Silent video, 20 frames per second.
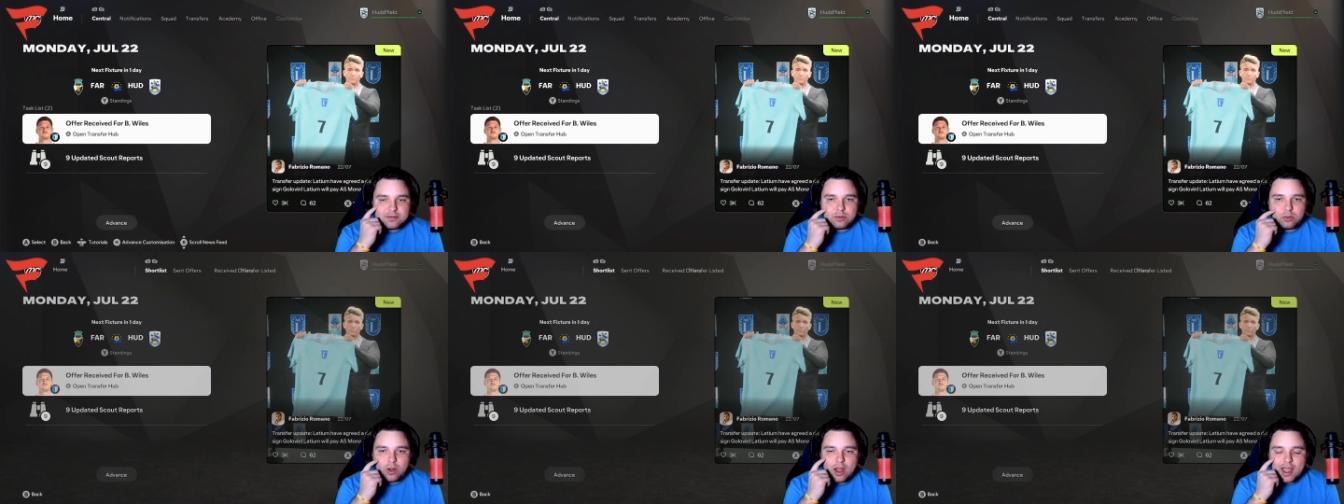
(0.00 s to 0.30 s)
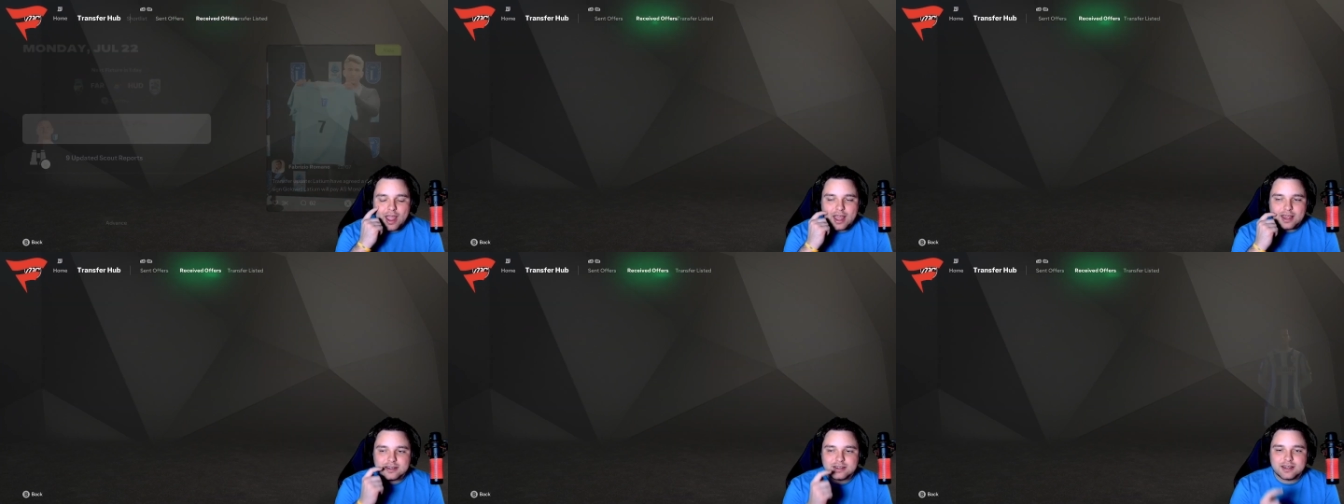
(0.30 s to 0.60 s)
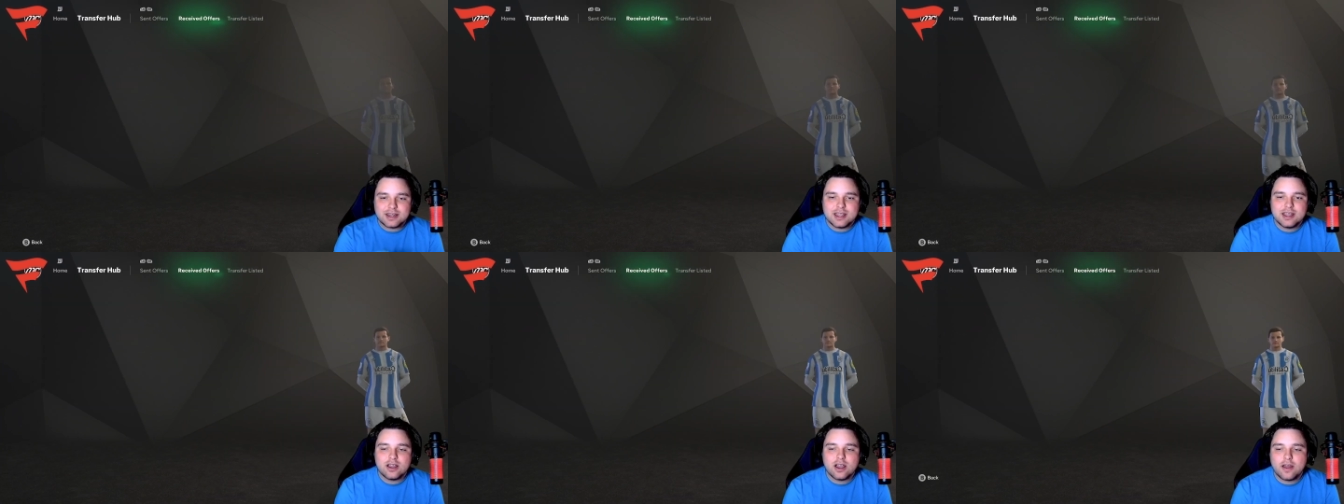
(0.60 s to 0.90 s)
Why
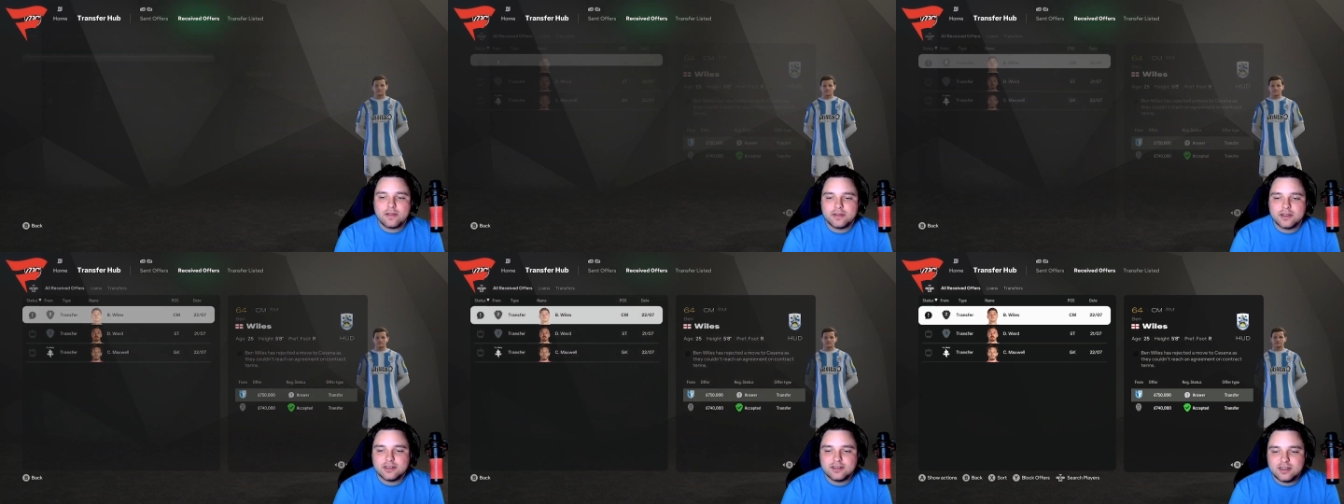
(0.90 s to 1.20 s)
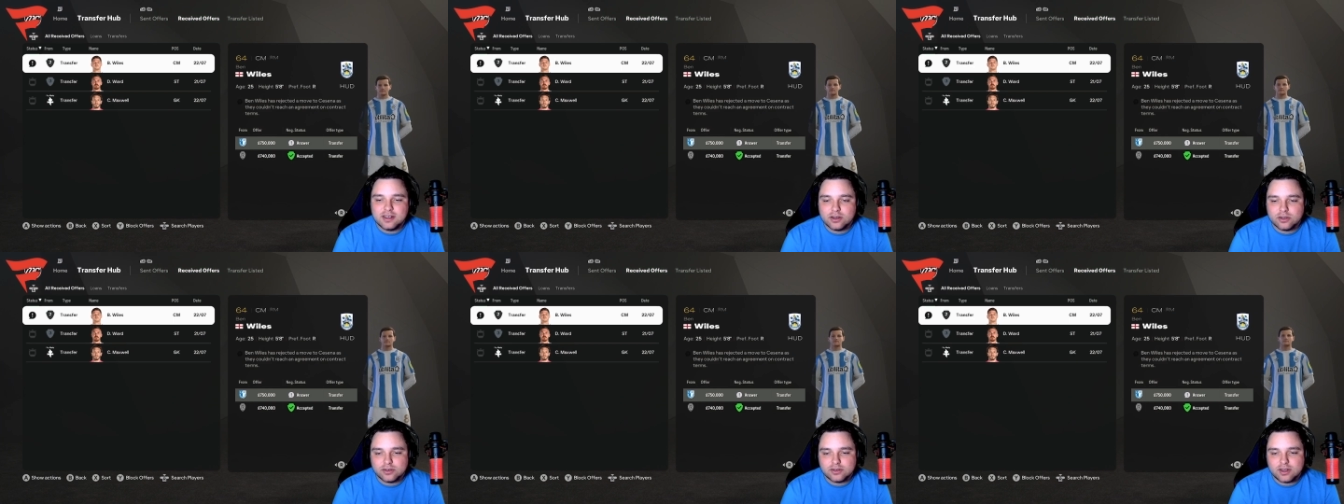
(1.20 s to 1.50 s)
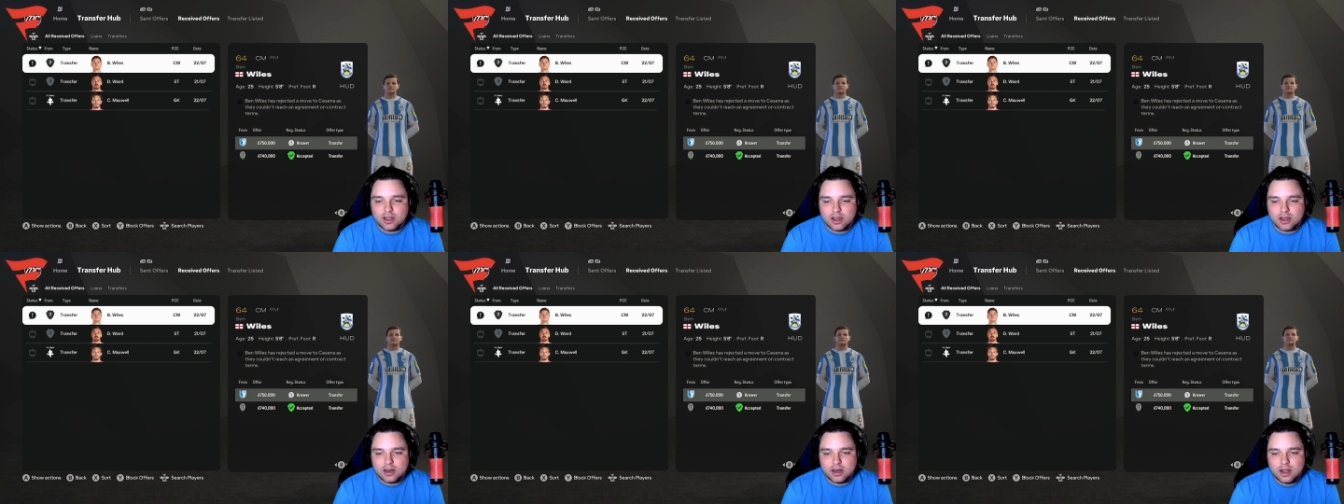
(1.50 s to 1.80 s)
hasn't he gotten a deal
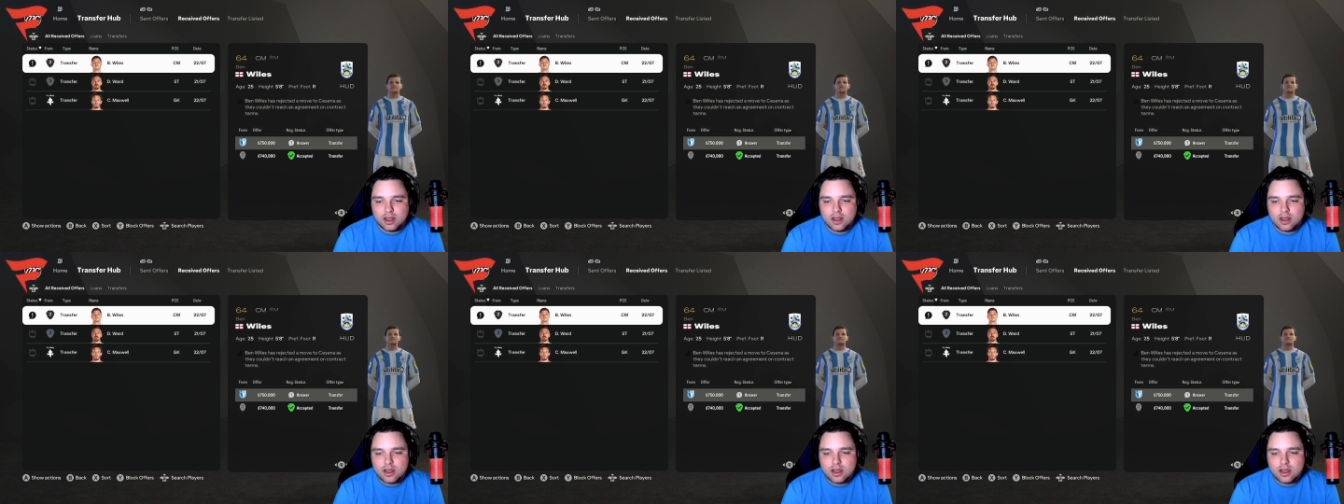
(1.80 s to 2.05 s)
done?